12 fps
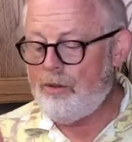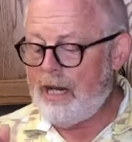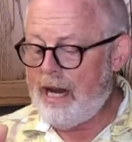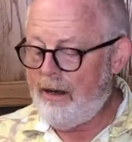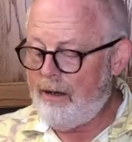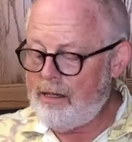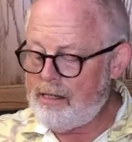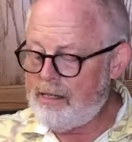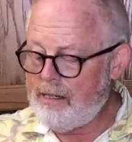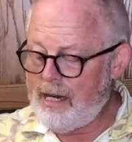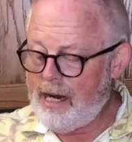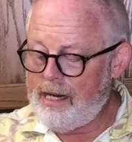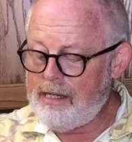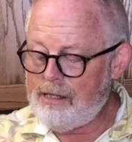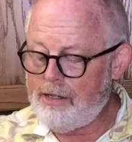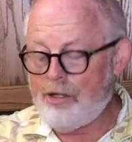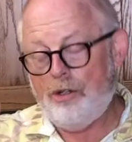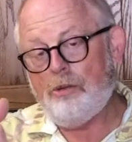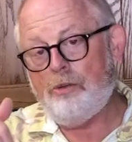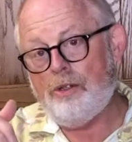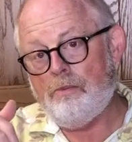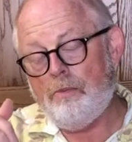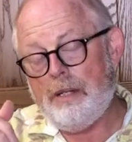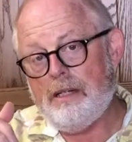carrots diced, 2
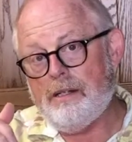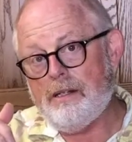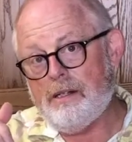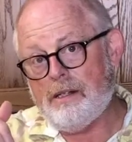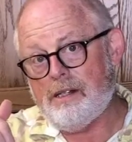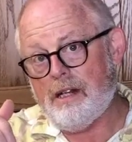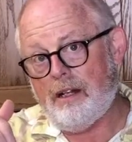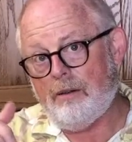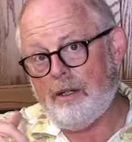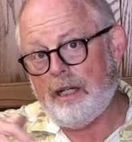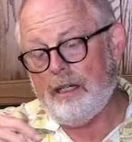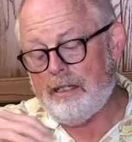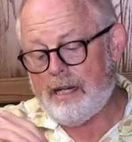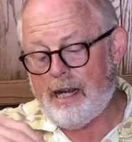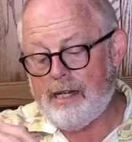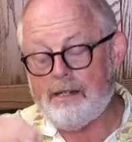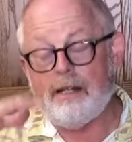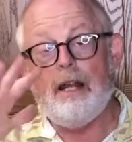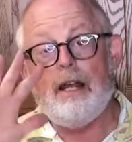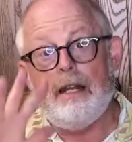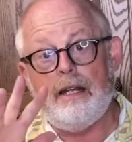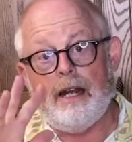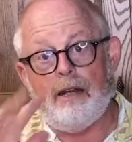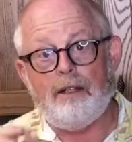pieces of celery diced.
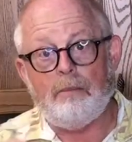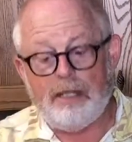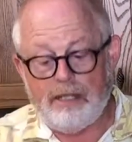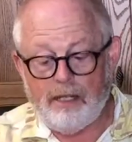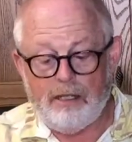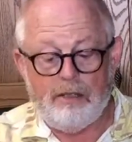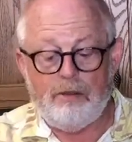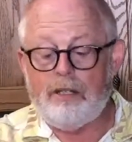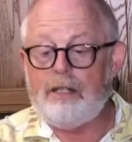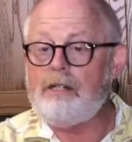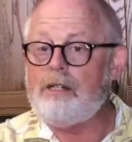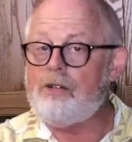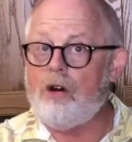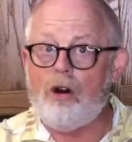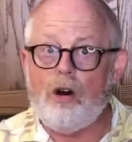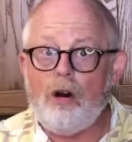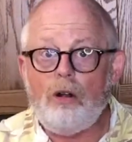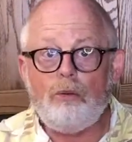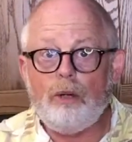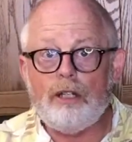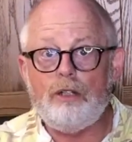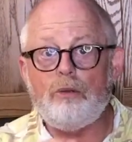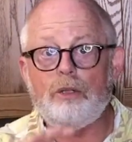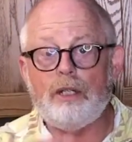Now let me tell you, this is all what
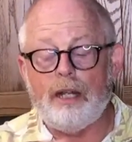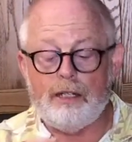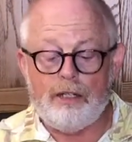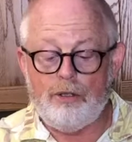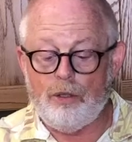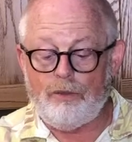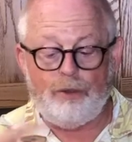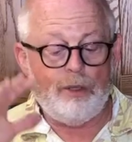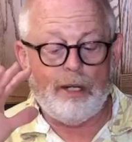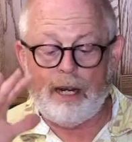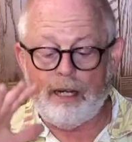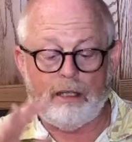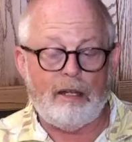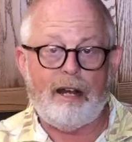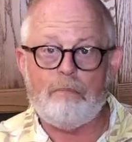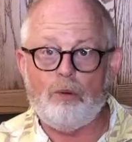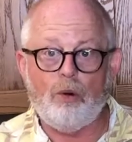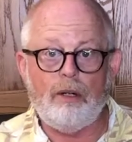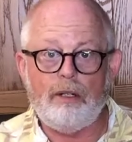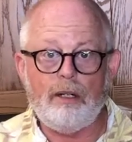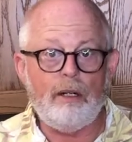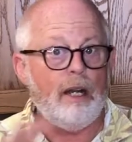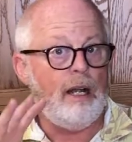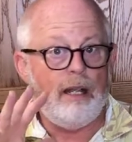you would like to do. If you'd like a lot more in
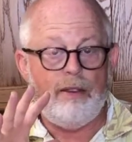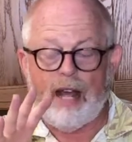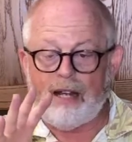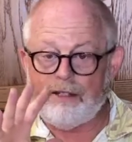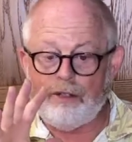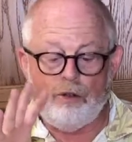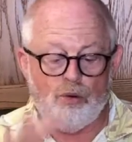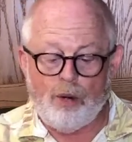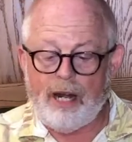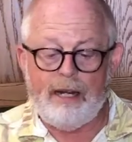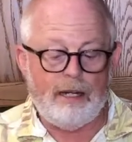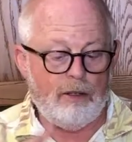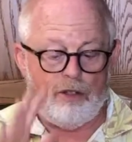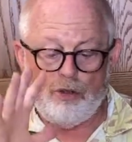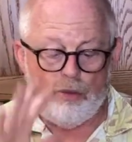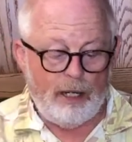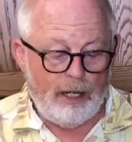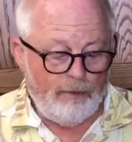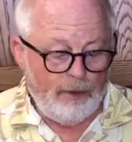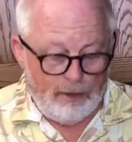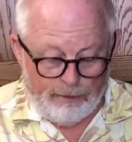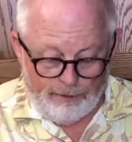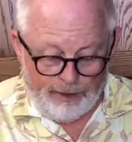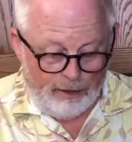there, that's great. Do whatever you
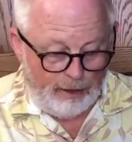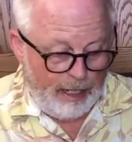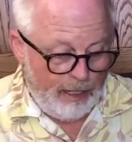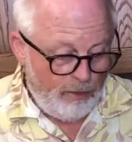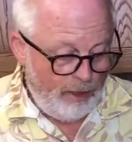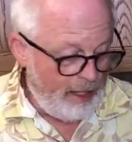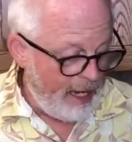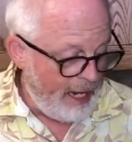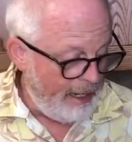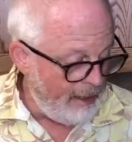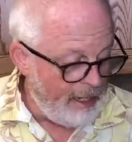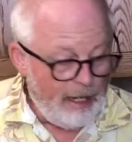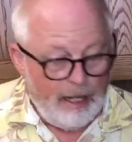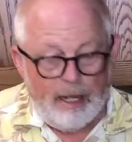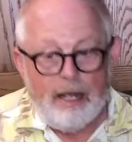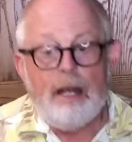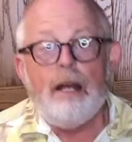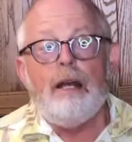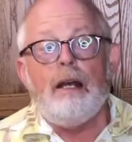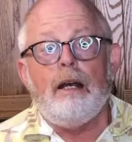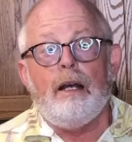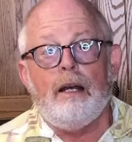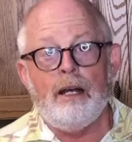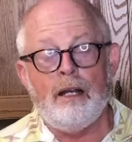feel like with that.
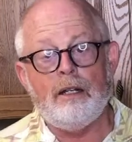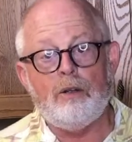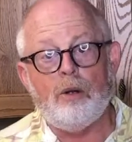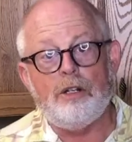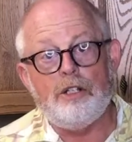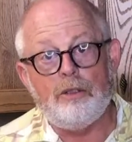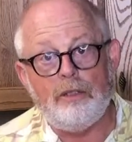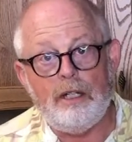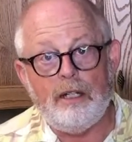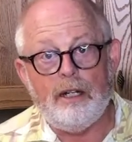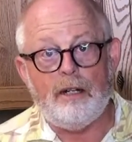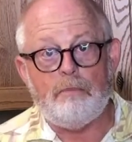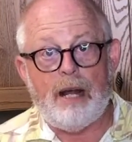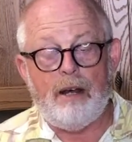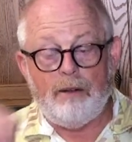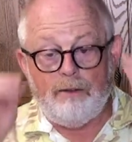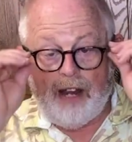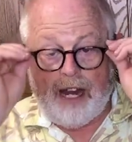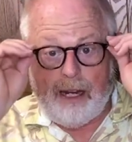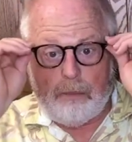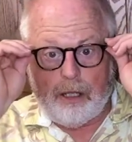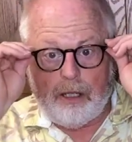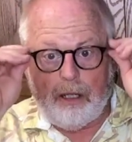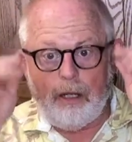Of course, you'll need a pound of
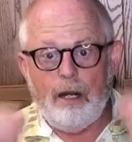hamburger,